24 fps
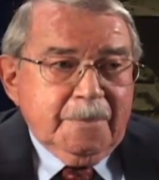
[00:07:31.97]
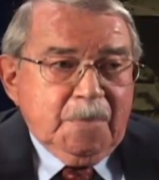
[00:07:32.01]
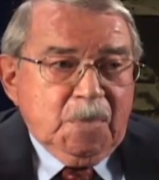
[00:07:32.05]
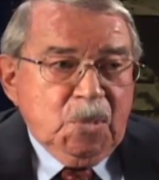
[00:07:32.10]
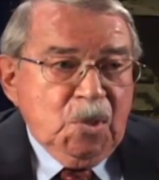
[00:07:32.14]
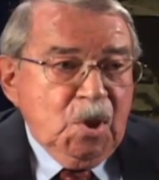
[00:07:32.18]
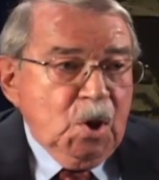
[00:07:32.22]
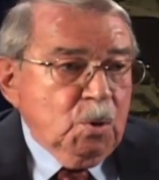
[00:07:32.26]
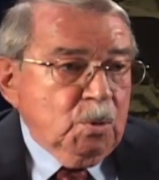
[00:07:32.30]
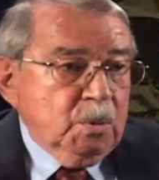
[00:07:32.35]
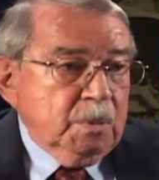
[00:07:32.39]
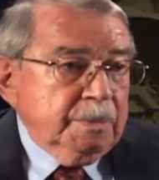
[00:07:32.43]

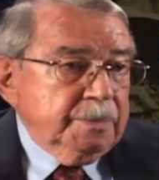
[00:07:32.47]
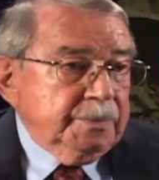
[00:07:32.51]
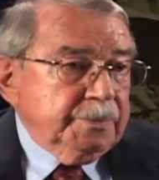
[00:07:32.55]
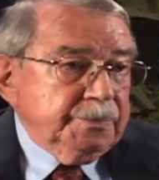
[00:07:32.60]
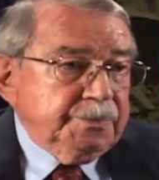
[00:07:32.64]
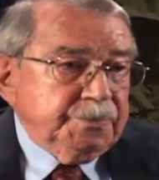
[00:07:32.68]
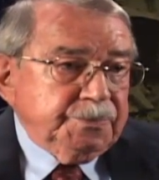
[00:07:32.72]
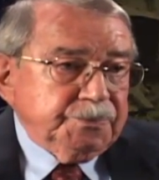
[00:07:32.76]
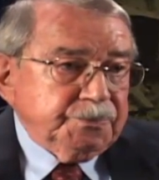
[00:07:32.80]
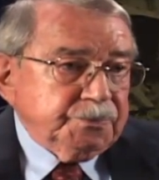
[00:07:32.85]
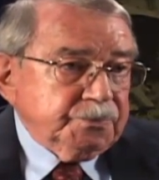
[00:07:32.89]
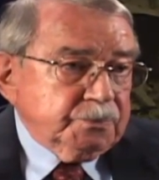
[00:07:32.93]
No.
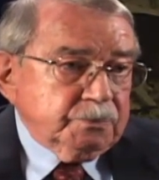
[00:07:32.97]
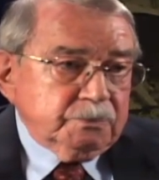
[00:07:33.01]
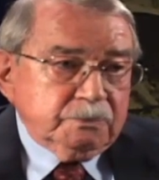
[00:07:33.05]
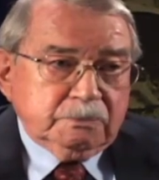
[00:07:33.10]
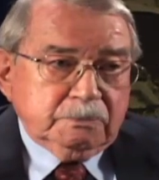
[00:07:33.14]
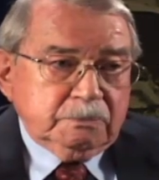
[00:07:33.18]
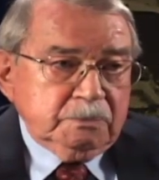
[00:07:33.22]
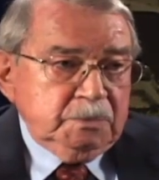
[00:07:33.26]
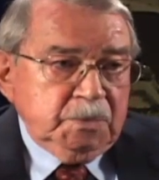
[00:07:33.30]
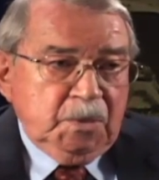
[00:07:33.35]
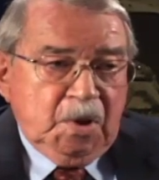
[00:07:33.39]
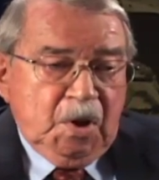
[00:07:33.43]
Okay.
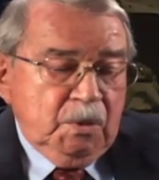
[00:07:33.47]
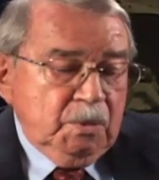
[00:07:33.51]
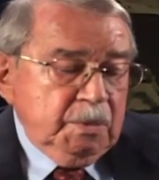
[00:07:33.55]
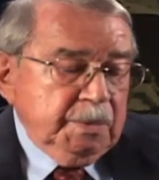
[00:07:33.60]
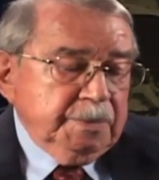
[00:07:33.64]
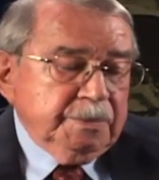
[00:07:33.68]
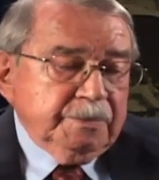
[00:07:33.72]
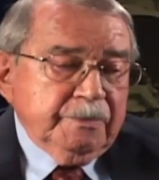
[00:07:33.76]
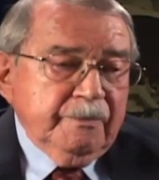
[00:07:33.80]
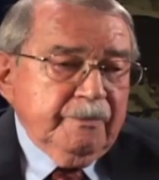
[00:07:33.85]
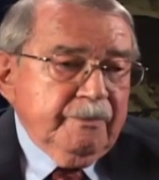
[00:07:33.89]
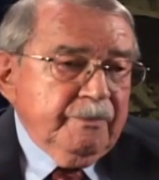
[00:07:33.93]
You no. didn't
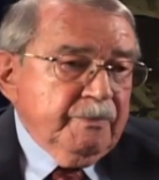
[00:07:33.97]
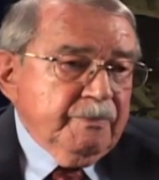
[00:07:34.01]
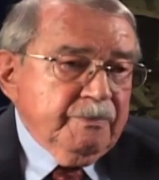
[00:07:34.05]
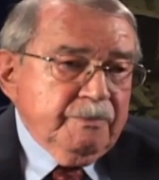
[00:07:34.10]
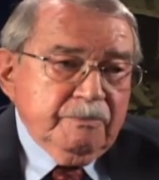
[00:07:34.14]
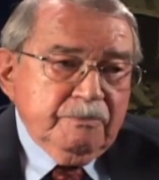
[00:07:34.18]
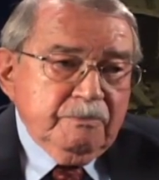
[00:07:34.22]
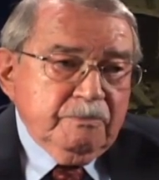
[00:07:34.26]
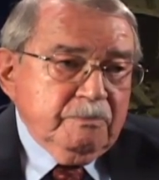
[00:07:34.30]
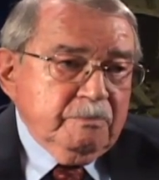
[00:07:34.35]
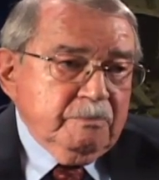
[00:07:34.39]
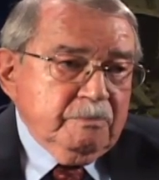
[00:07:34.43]
get on your
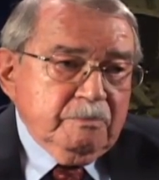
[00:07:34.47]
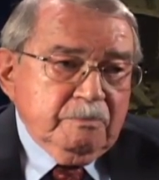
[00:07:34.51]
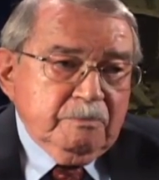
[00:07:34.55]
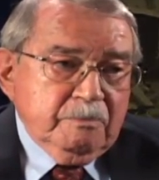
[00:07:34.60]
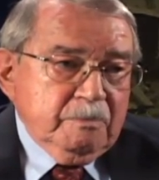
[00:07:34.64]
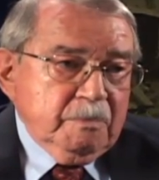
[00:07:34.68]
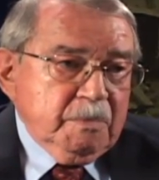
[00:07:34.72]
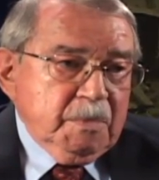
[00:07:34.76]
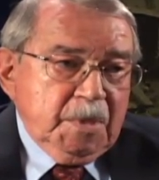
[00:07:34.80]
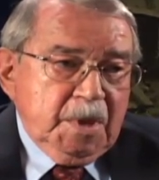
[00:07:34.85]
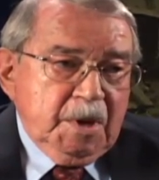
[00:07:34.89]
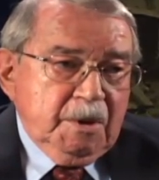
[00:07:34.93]
craft
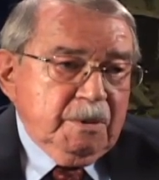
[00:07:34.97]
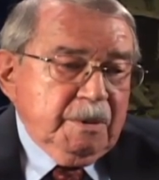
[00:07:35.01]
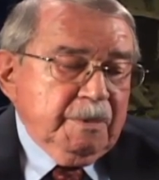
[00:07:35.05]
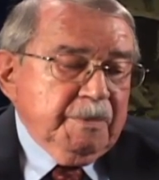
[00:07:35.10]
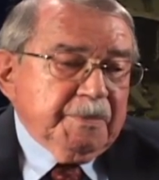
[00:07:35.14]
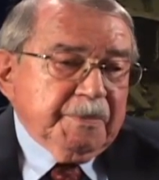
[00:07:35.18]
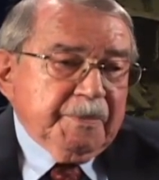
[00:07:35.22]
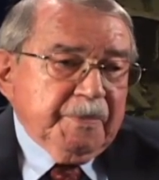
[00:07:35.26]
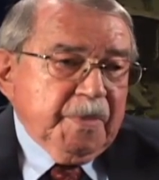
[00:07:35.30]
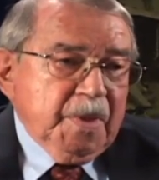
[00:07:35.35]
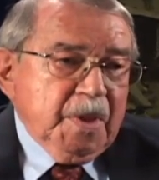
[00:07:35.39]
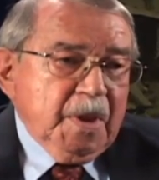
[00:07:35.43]
until?
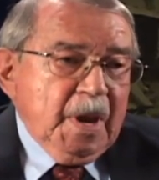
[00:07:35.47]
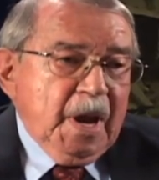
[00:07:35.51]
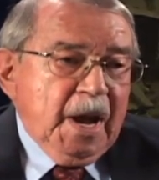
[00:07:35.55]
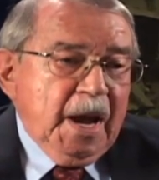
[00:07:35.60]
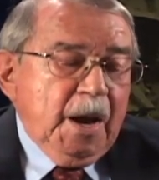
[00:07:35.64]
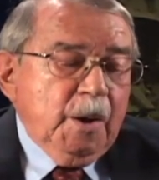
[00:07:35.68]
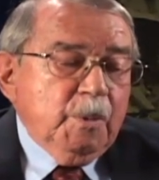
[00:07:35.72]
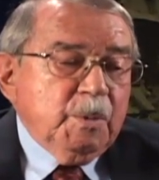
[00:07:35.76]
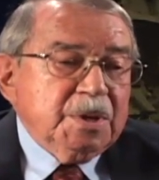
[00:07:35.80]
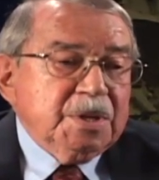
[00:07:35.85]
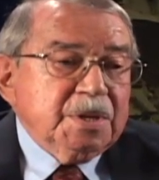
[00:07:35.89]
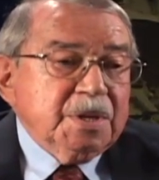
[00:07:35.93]
No.
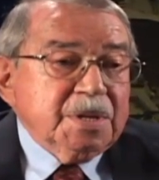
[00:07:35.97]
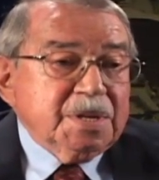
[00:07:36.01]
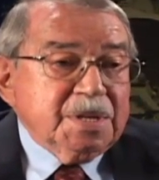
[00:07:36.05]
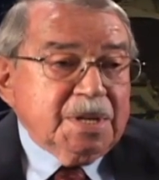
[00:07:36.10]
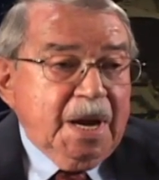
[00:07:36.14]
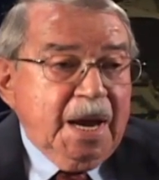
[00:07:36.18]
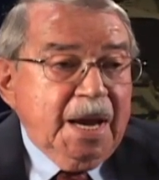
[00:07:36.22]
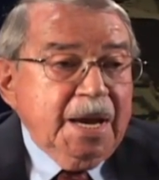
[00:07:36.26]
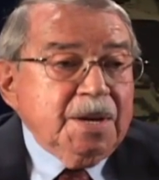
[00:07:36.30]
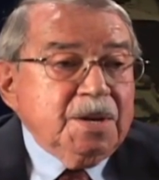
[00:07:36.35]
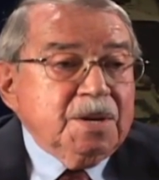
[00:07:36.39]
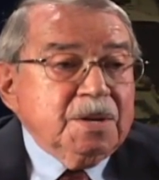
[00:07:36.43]
I was
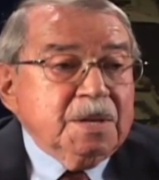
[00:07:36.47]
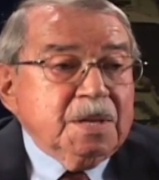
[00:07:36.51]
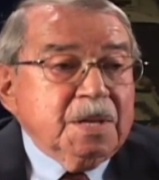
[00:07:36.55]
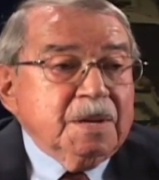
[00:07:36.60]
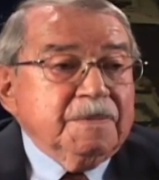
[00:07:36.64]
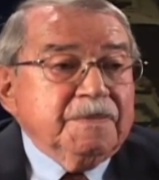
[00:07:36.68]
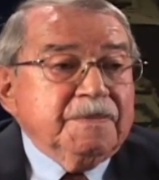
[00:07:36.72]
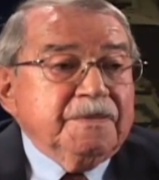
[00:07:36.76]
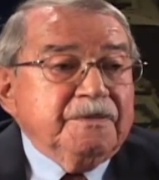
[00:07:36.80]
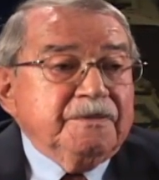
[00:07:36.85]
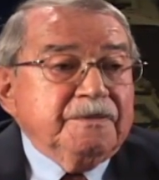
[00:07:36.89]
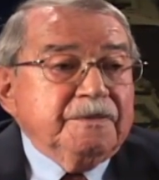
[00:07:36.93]
assigned to
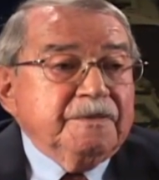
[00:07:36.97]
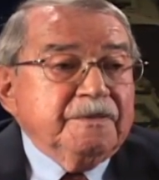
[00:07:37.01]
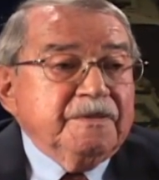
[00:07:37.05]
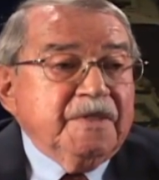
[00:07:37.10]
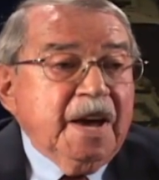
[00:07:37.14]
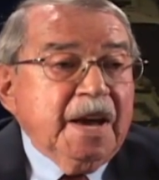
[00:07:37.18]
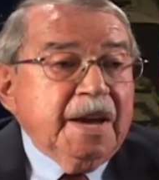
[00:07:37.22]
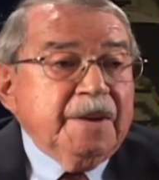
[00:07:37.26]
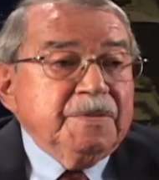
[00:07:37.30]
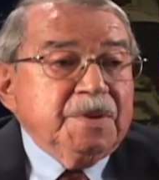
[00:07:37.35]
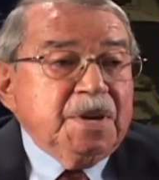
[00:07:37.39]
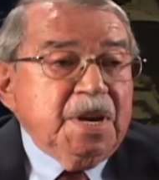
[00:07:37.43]
the
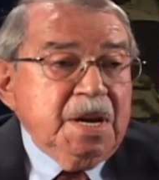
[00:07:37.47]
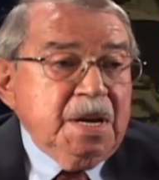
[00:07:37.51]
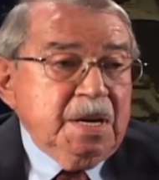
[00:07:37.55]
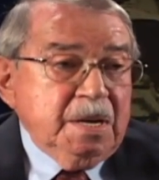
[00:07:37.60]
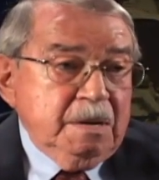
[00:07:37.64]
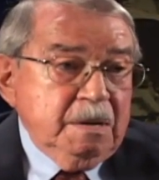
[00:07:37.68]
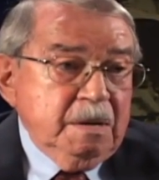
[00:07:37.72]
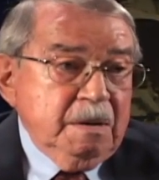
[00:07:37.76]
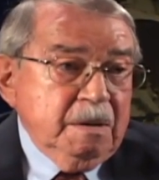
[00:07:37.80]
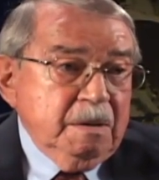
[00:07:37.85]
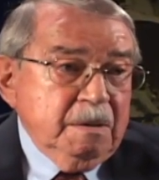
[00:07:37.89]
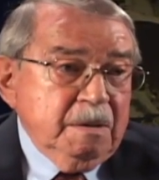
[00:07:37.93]

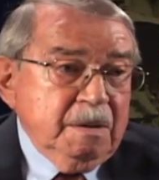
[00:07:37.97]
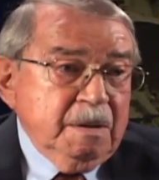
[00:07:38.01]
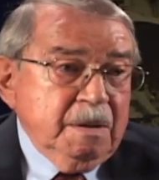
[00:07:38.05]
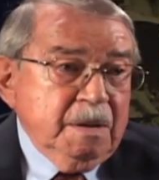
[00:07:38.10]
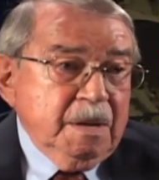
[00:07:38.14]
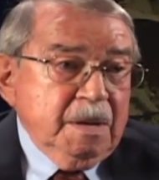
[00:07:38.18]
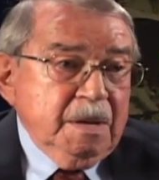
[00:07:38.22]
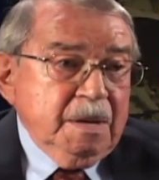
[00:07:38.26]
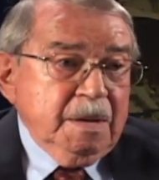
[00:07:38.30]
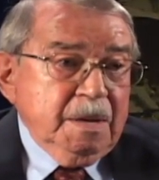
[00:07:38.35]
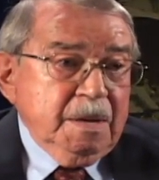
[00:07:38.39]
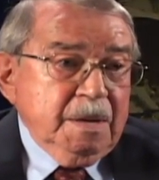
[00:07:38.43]
510.
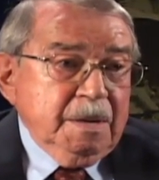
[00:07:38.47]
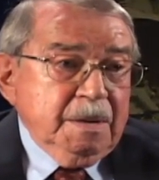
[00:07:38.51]
Right.